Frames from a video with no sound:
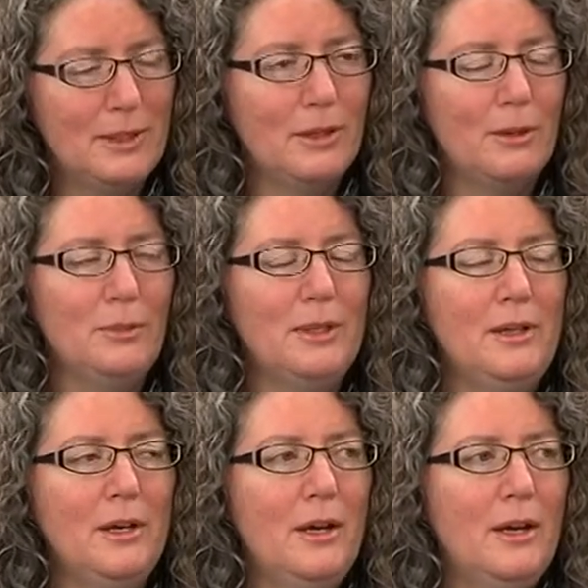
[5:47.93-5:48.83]
we
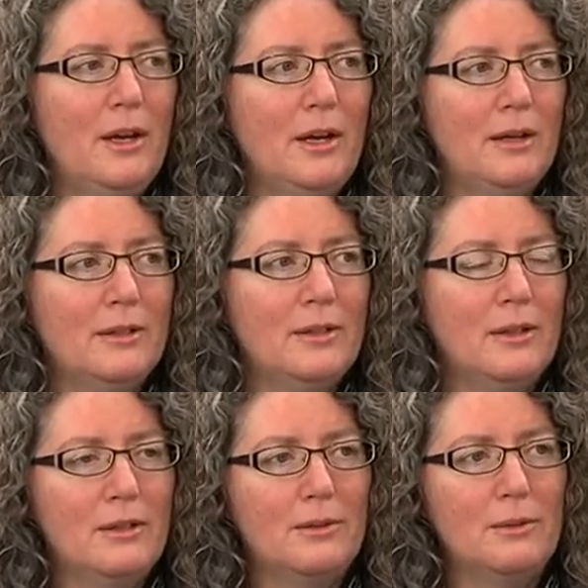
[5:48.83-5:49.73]
open, and
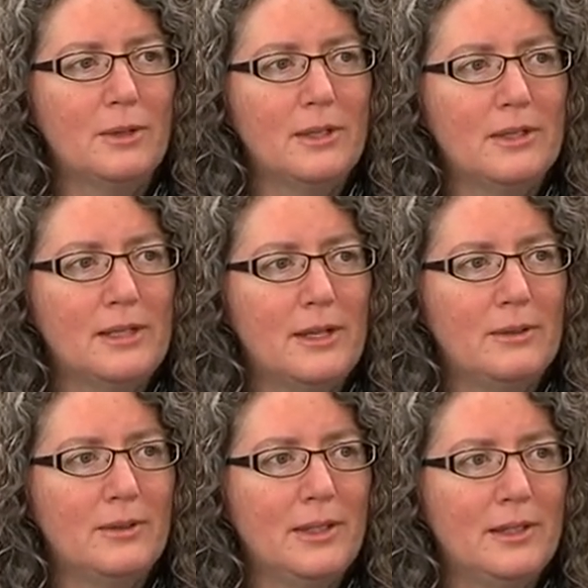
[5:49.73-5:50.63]
all of the work is
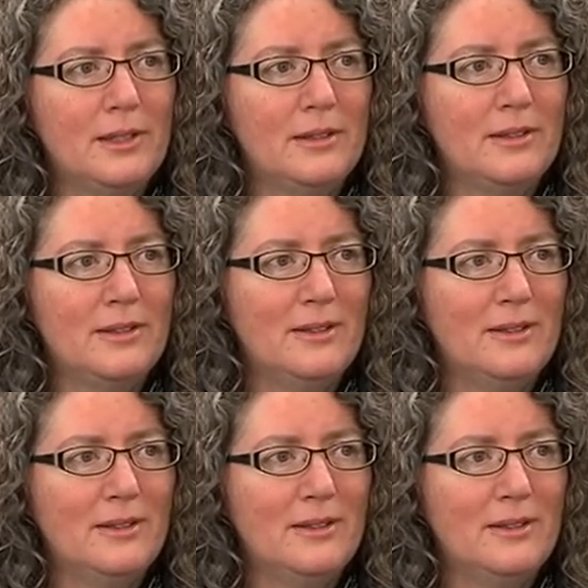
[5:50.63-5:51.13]
now going on